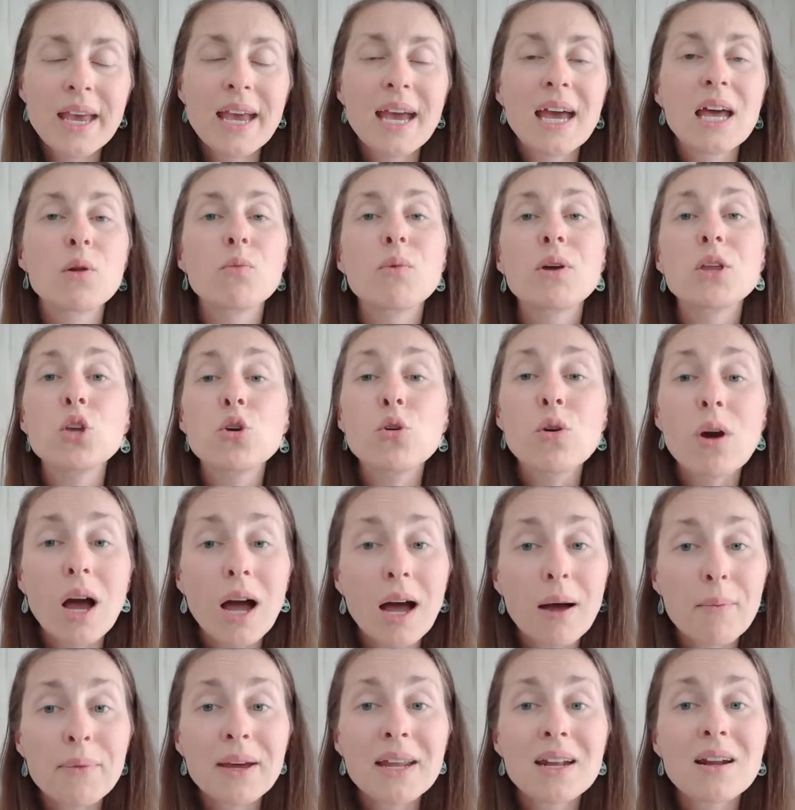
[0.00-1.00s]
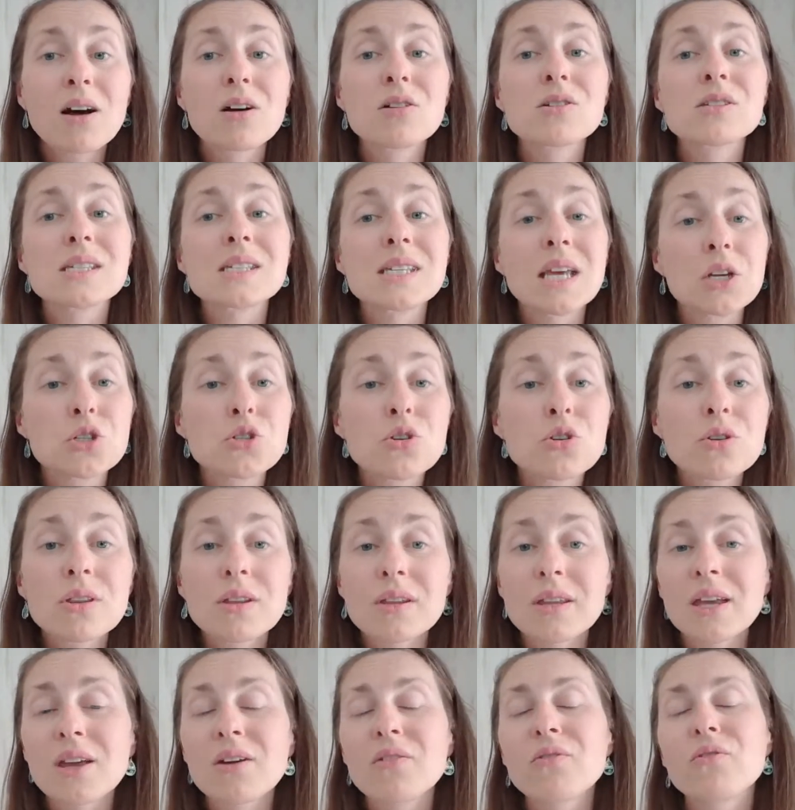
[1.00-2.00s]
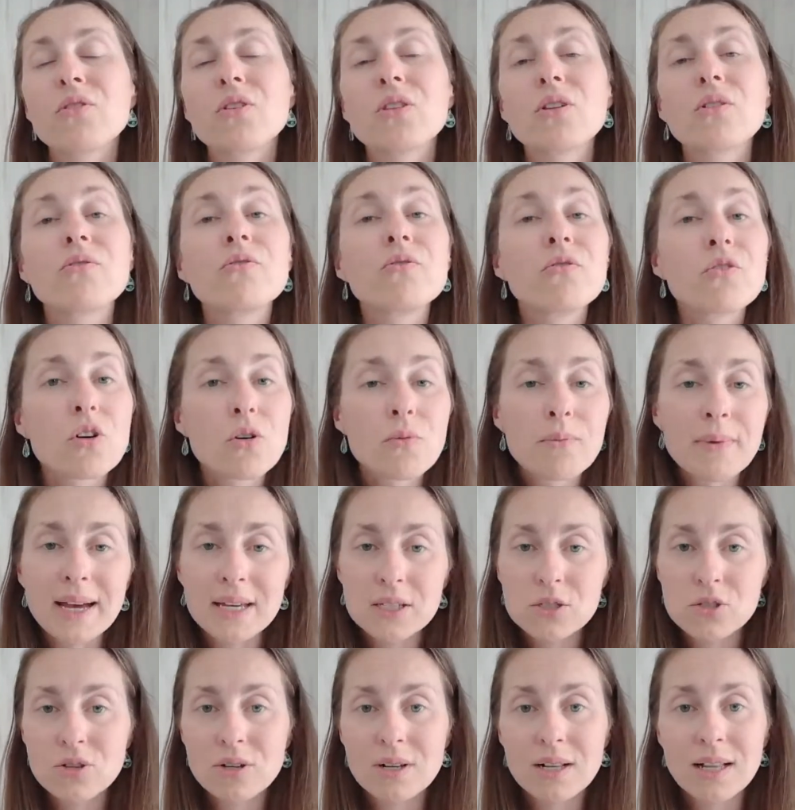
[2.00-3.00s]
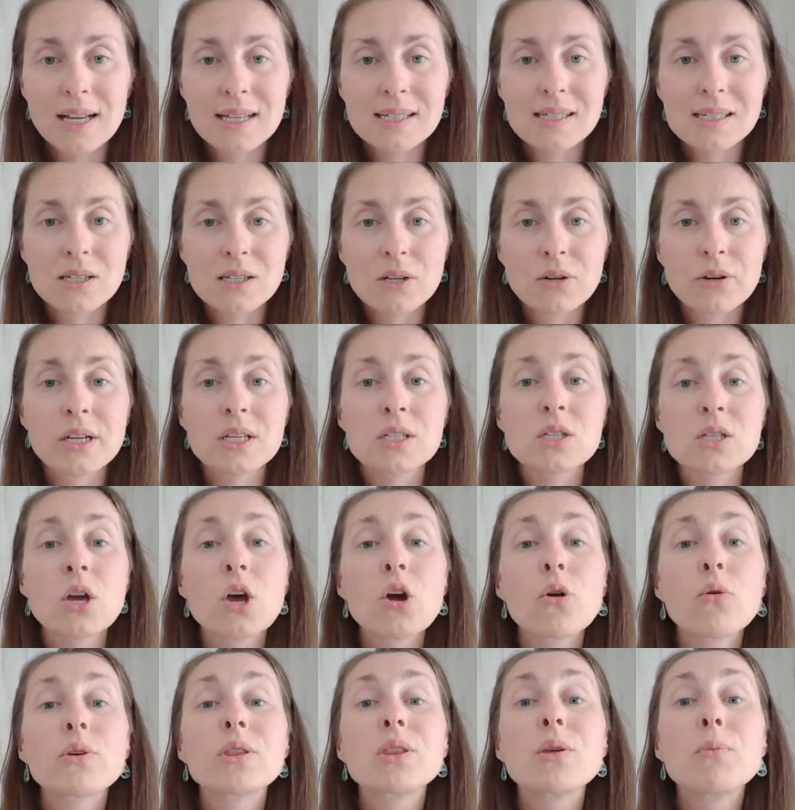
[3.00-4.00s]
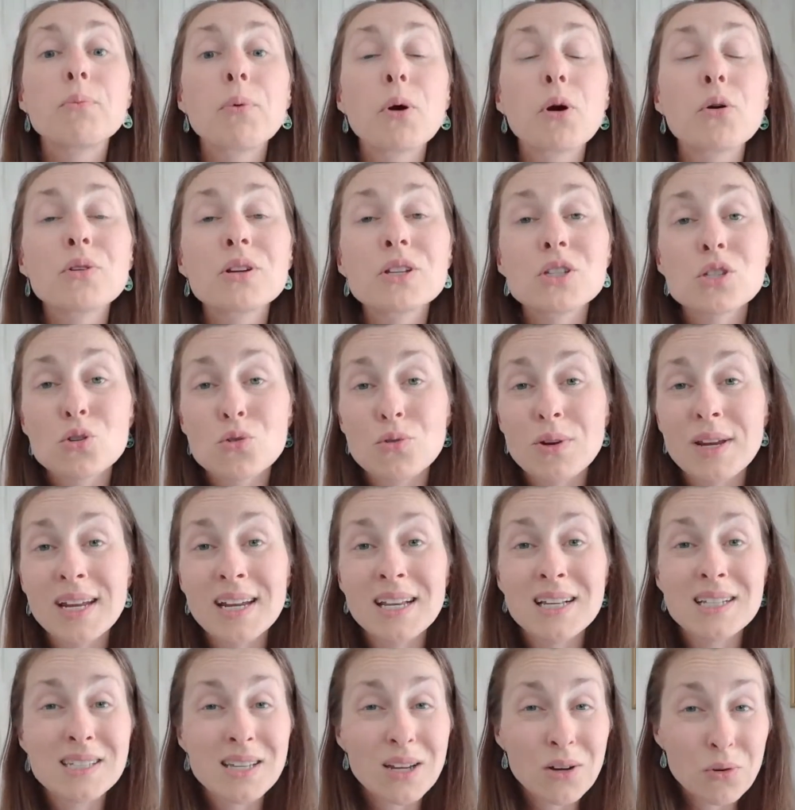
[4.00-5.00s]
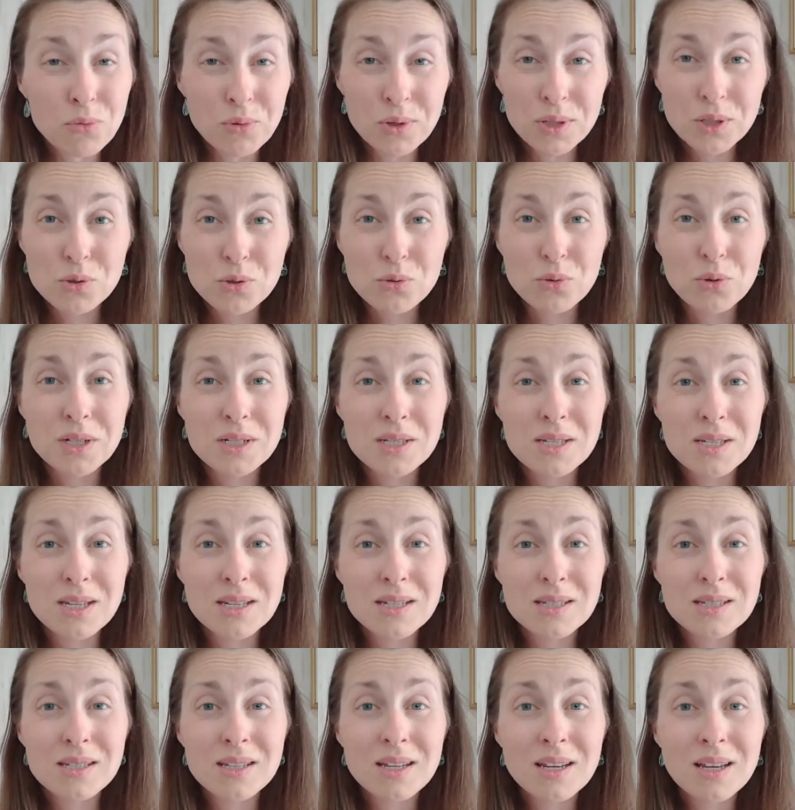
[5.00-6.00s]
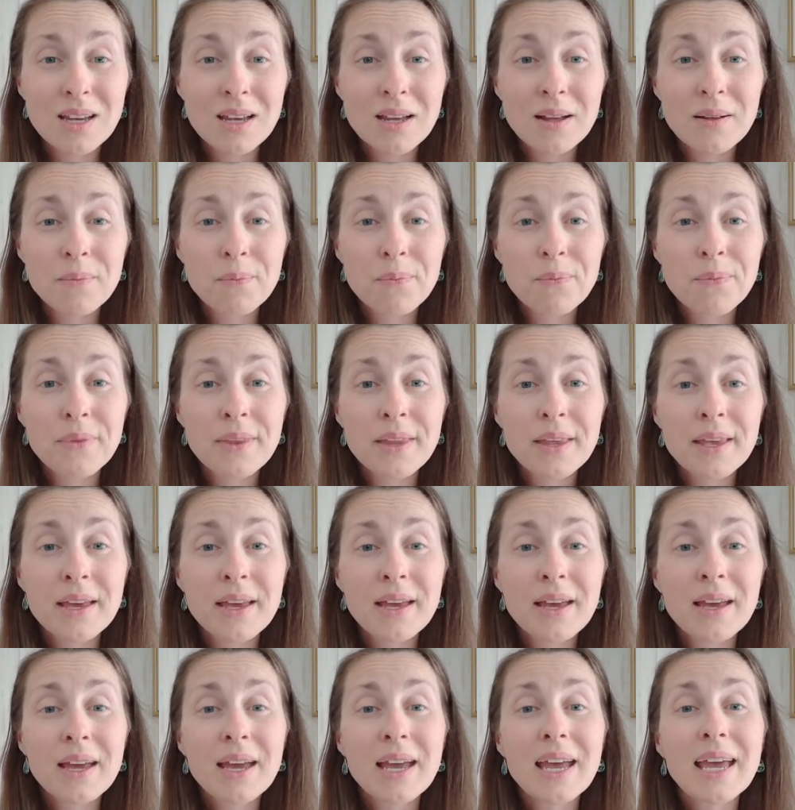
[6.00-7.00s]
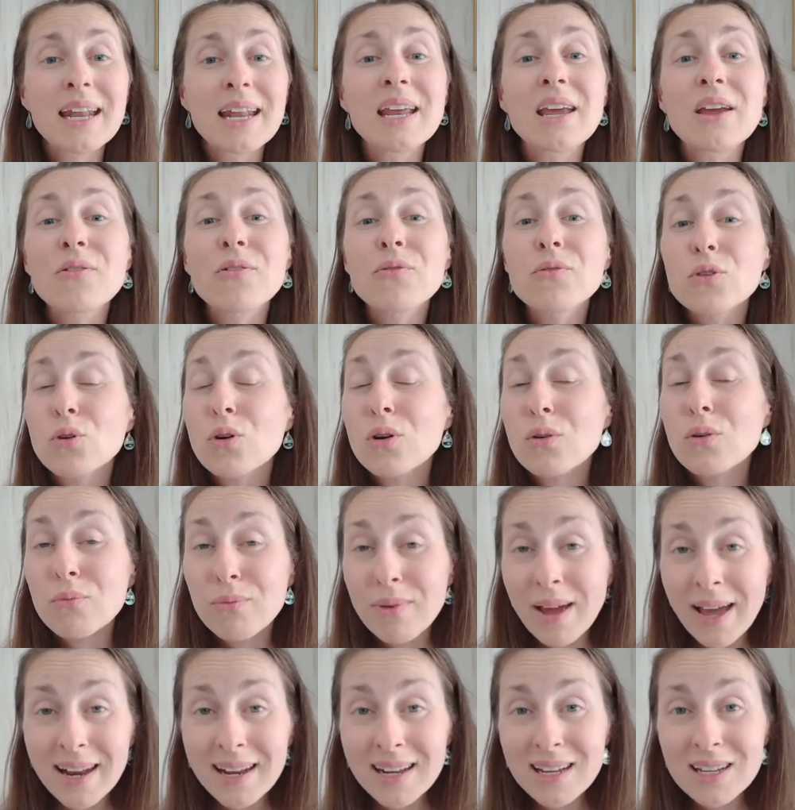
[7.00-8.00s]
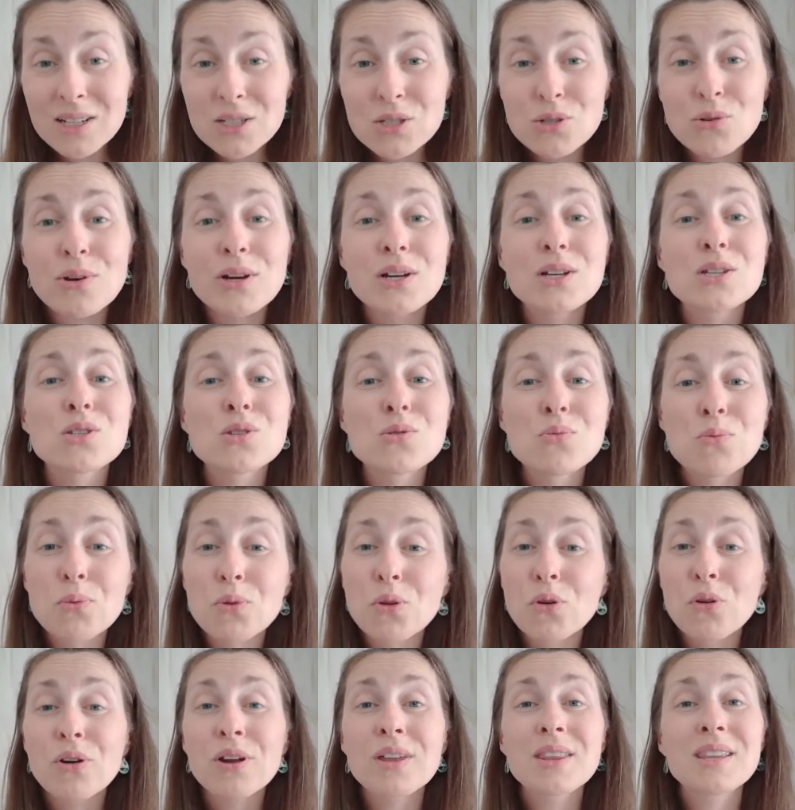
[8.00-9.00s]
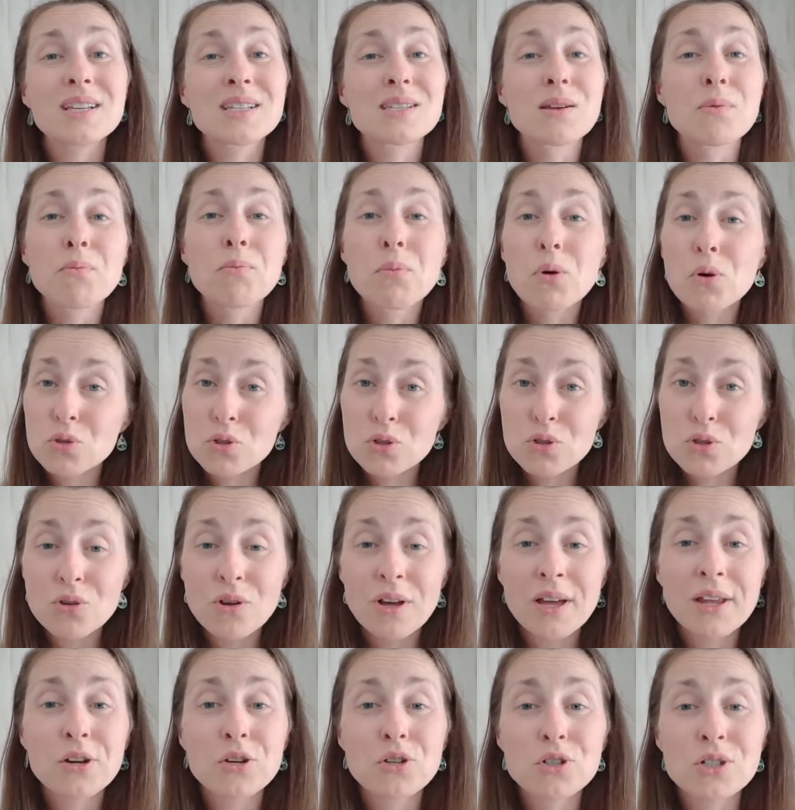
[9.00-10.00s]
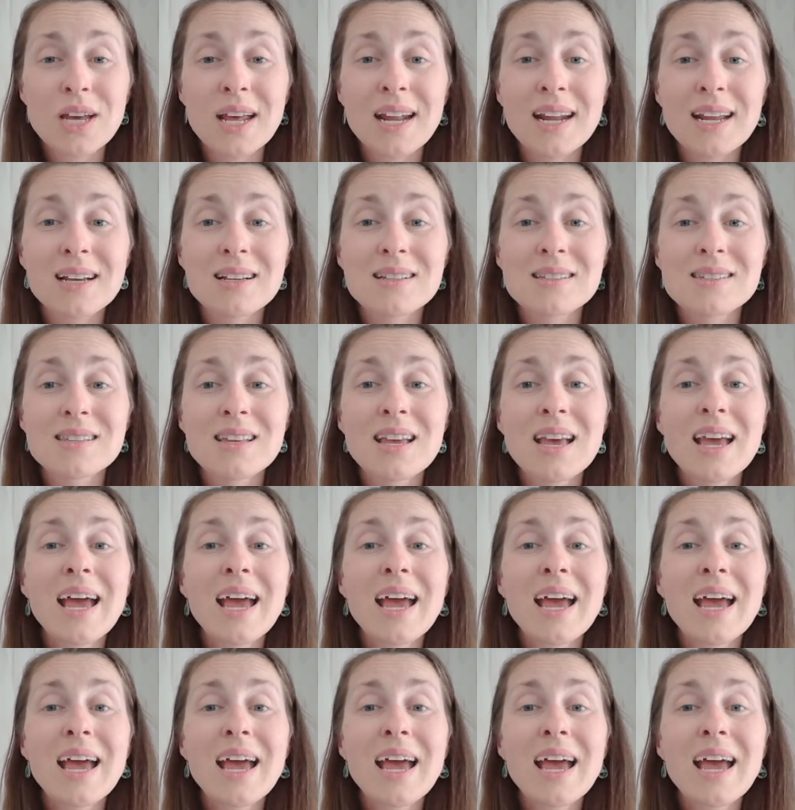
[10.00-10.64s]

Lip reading: And when you comment, I'll send you the link for the full masterclass series with the bonus trainings and resources. And if you are ready to explore these emotional energetics,